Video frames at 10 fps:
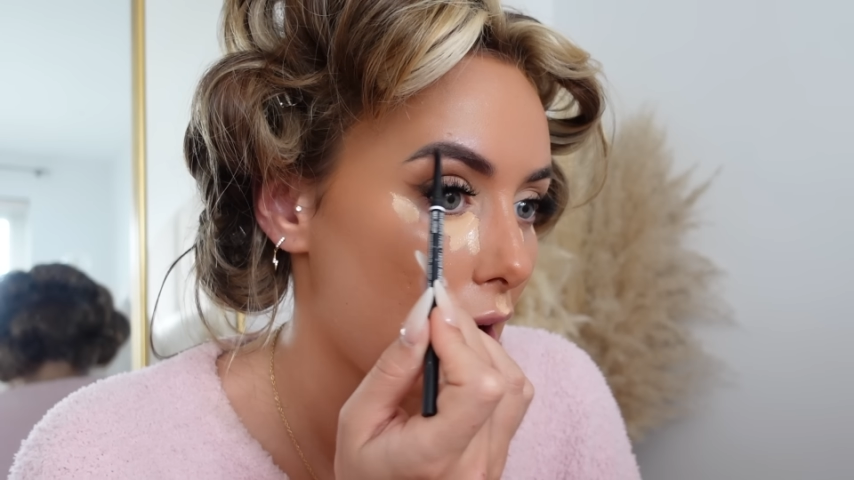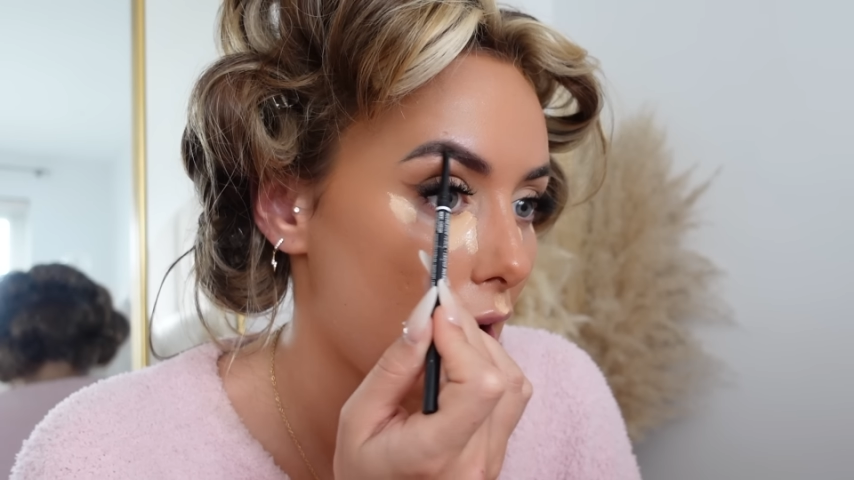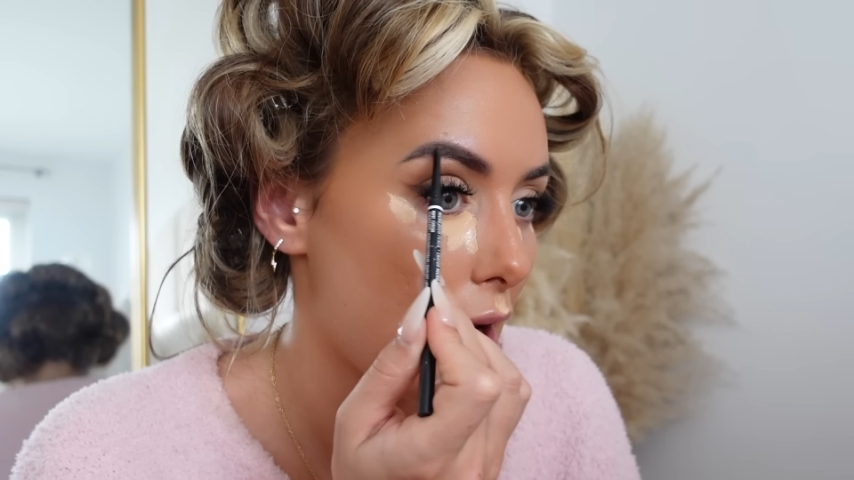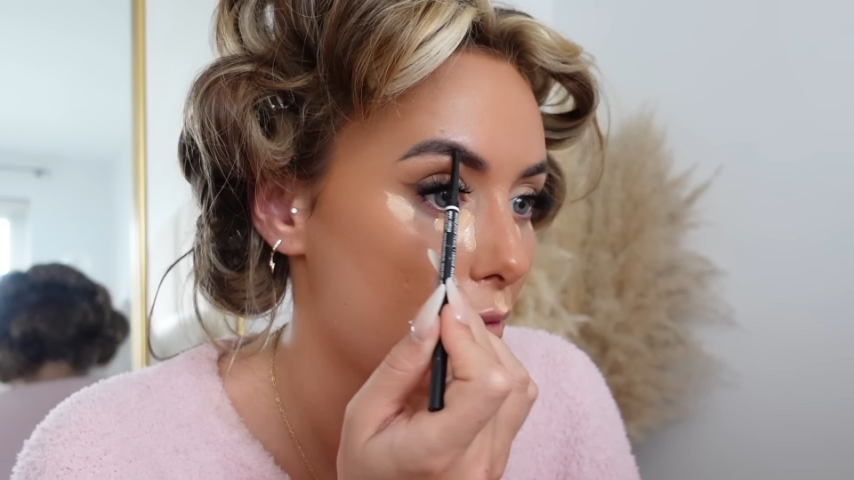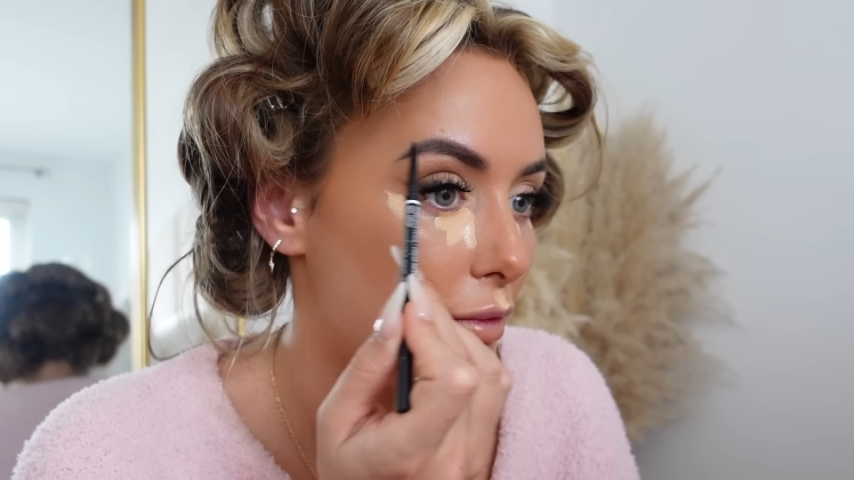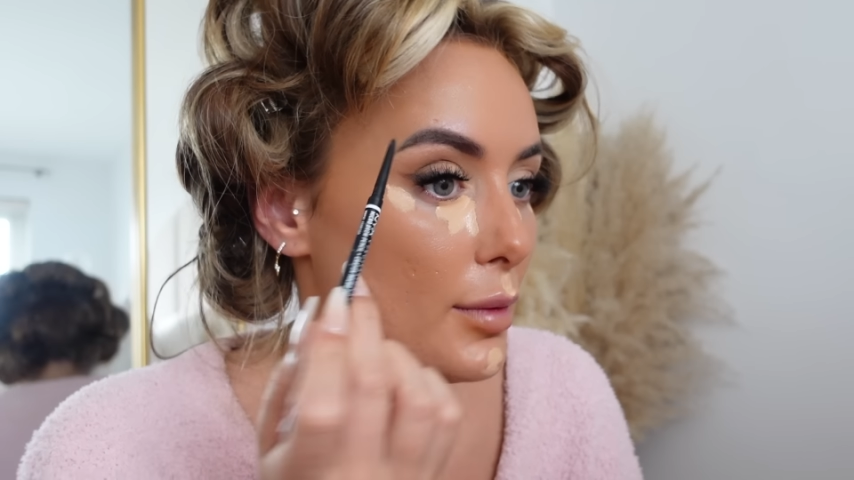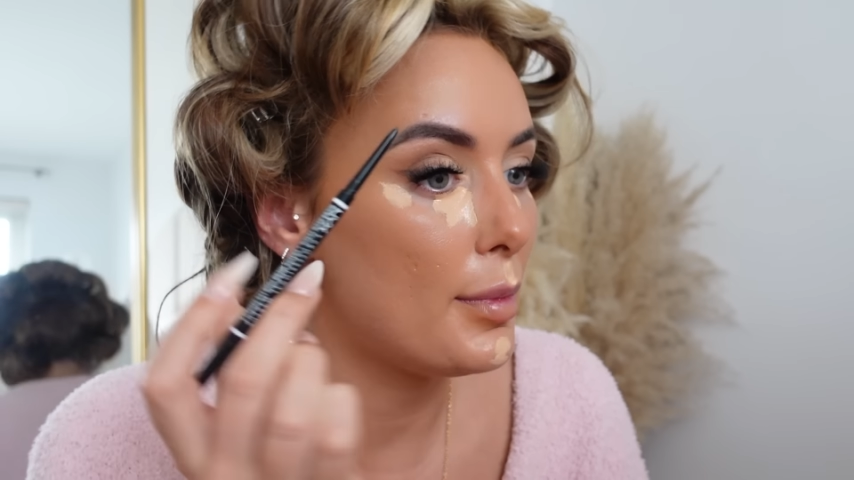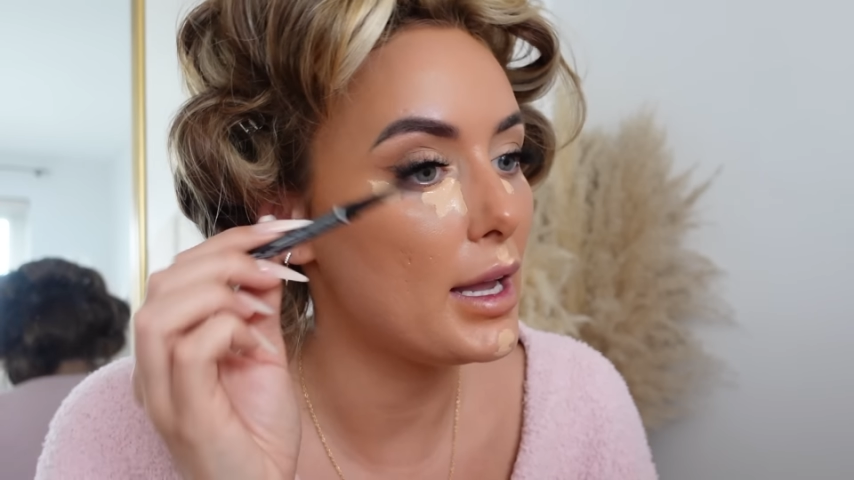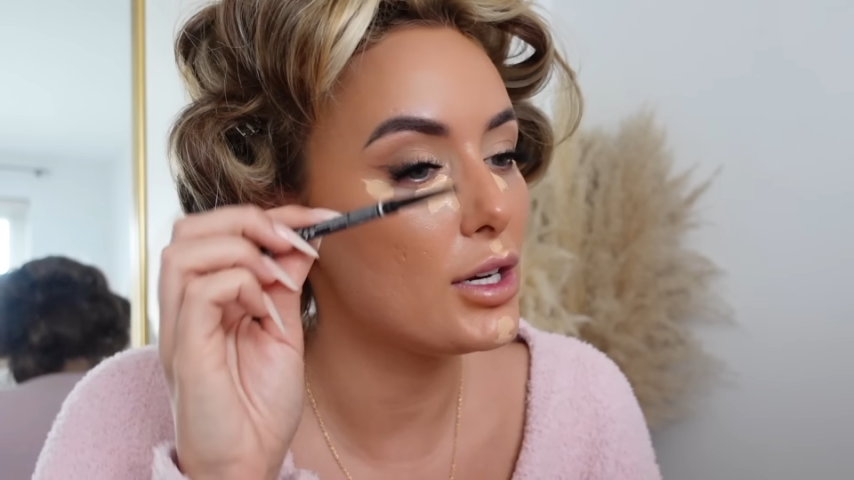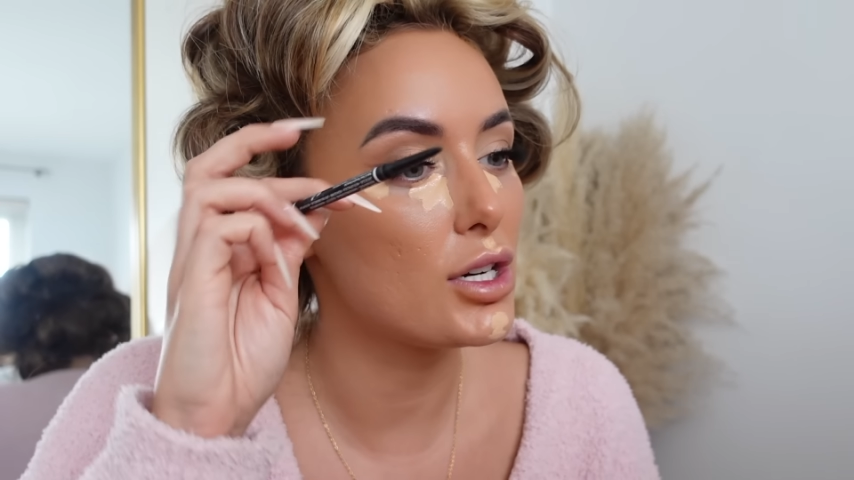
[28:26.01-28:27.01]
for the
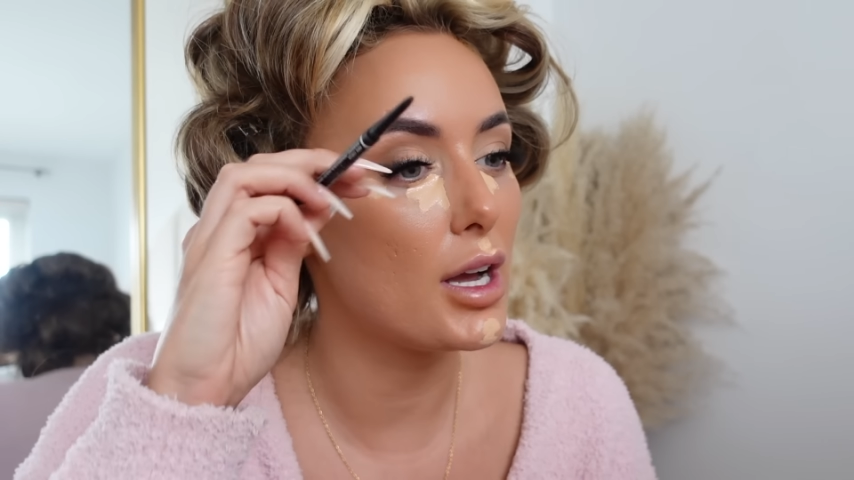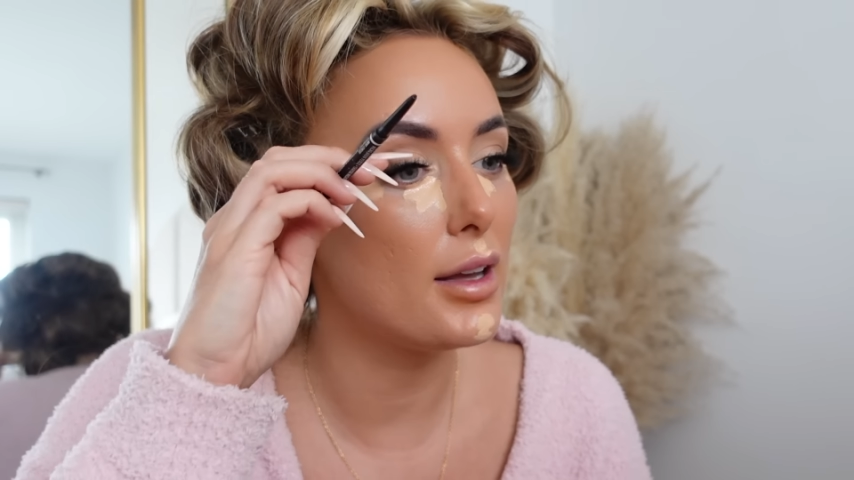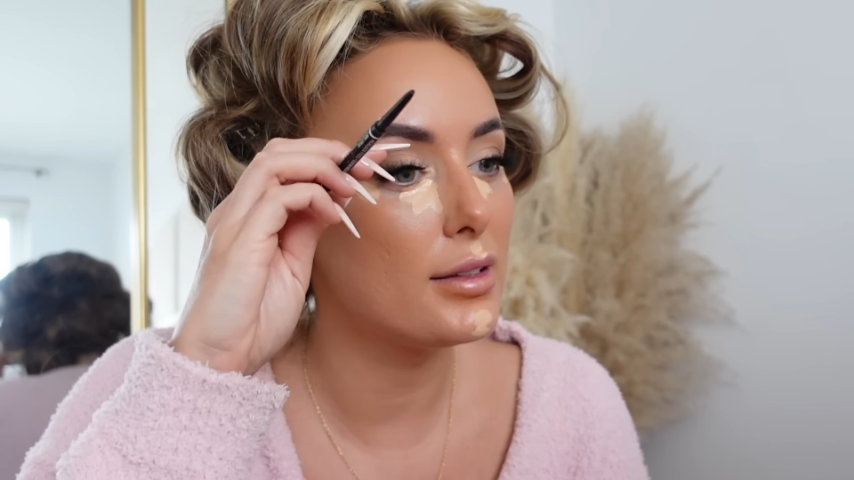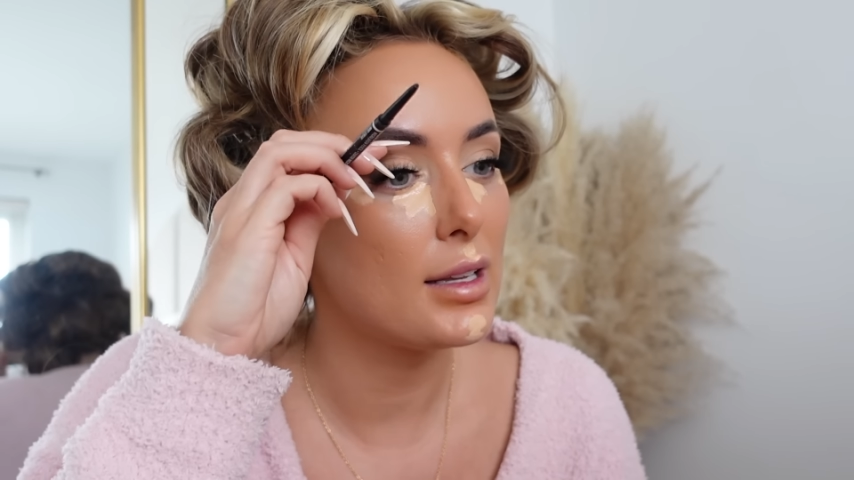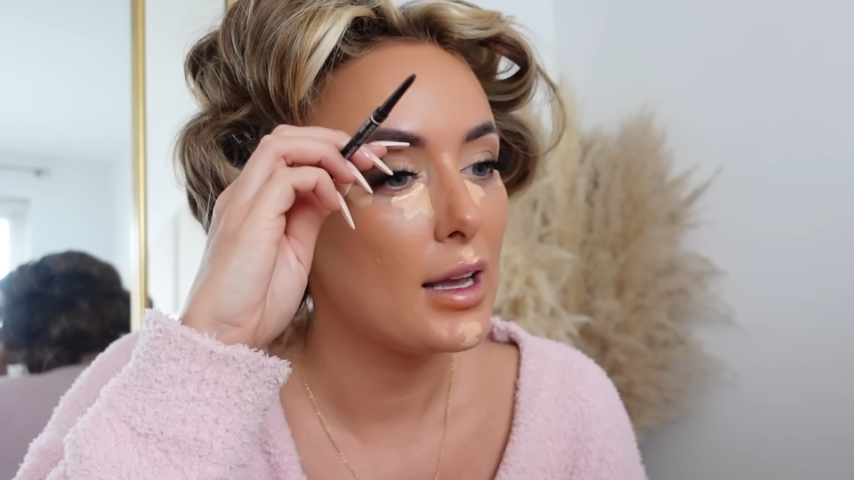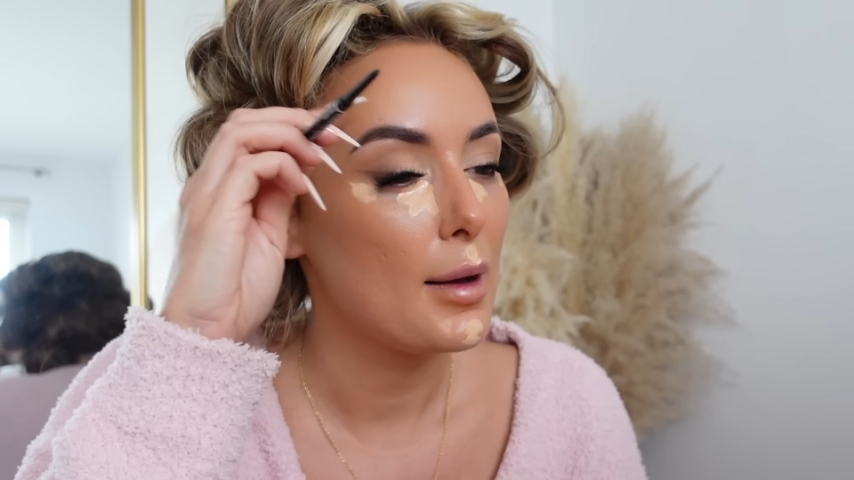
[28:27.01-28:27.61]
pictures.